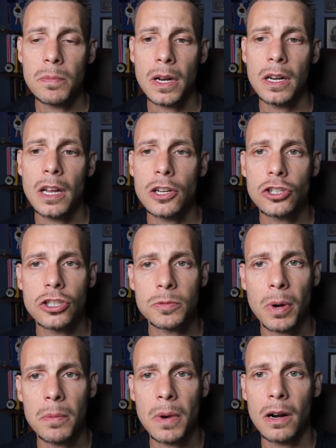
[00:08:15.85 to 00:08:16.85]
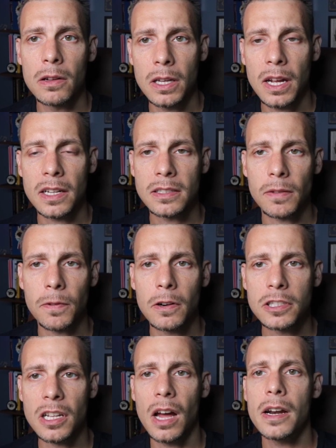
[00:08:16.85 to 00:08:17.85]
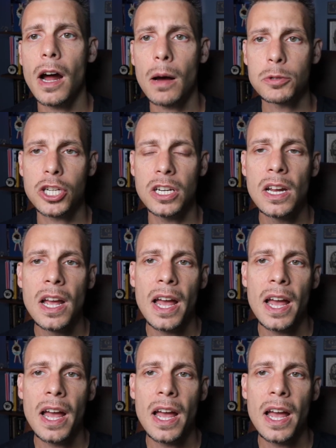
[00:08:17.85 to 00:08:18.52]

medications primarily as the first line option,